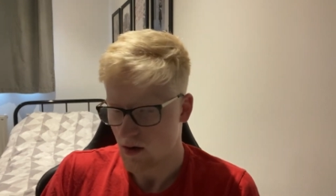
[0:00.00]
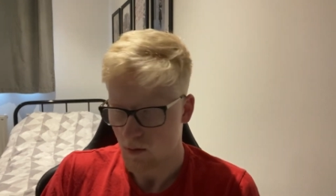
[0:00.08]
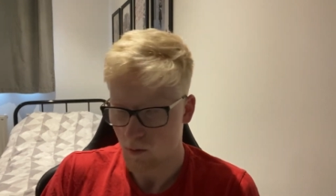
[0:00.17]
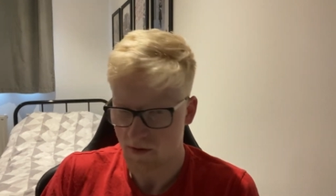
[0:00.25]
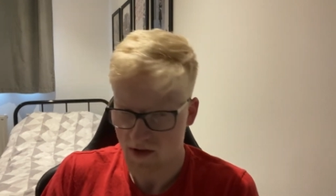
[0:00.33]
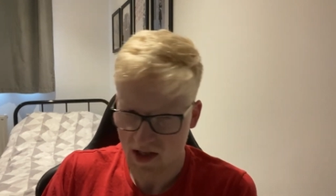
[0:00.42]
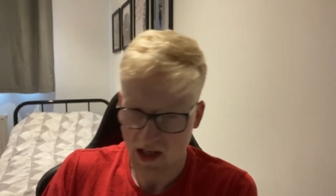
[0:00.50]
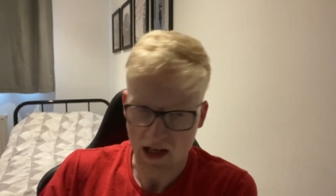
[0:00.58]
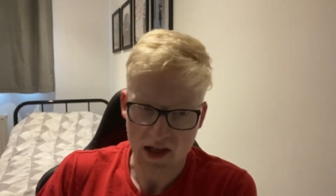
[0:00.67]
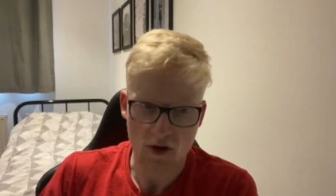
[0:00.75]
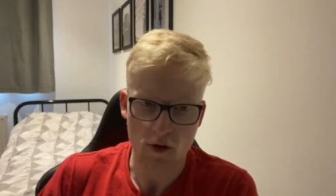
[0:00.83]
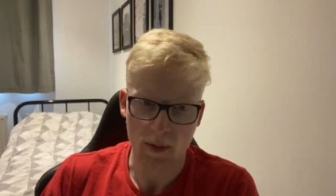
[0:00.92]
with
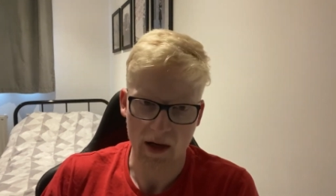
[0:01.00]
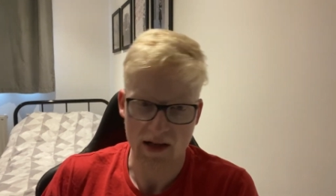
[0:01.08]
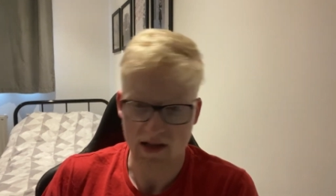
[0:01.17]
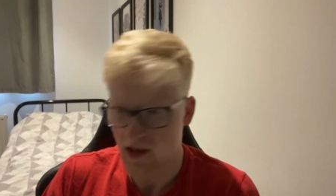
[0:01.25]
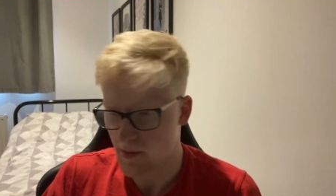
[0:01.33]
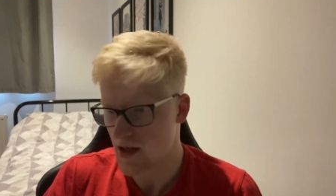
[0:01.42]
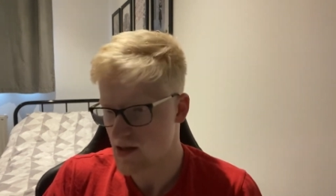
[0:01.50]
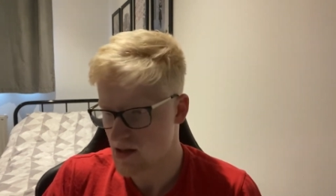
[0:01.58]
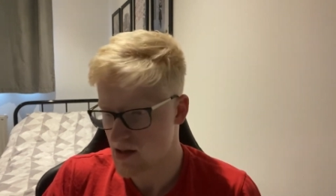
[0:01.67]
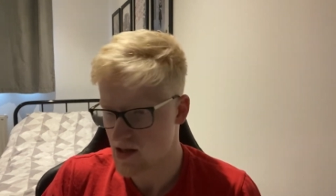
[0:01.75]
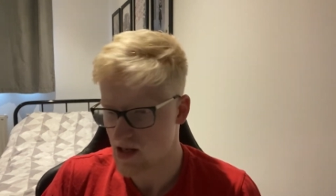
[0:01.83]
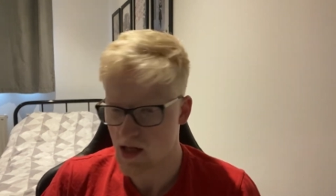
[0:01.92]
six new players coming into
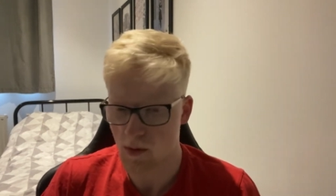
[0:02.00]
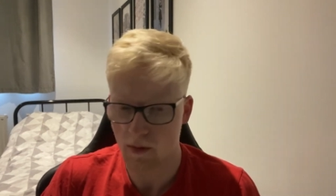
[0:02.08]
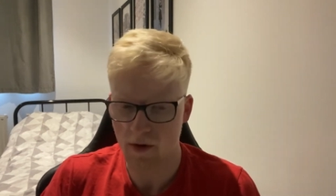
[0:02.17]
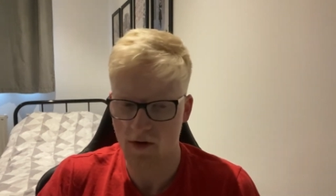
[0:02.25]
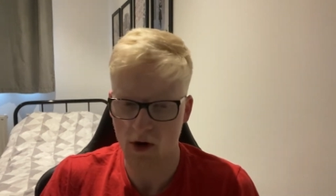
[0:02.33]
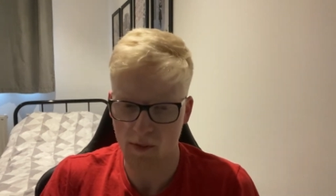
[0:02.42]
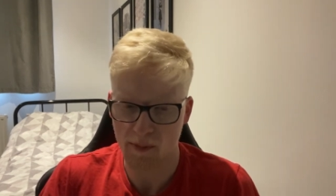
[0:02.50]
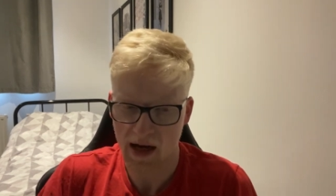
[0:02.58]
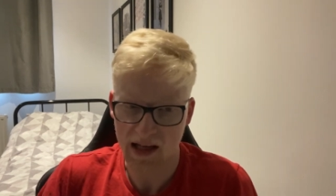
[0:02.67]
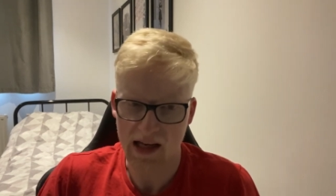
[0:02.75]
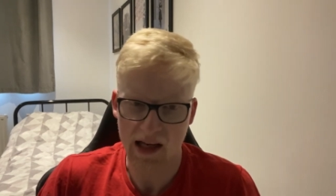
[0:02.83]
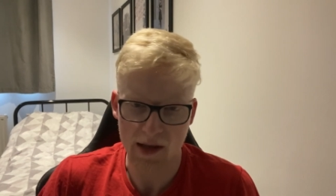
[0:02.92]
the team when we've got
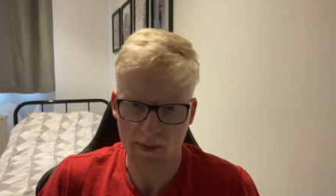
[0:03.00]
barely any